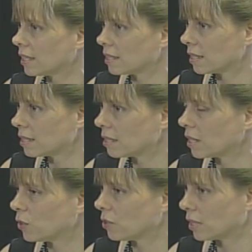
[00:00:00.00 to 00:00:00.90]
existed
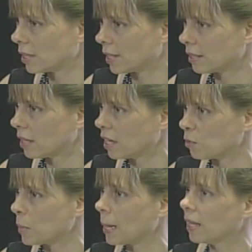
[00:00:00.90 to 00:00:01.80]
on Earth at that
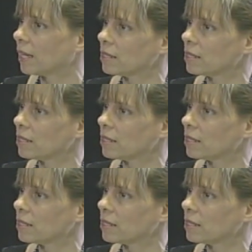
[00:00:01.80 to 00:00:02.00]
time. And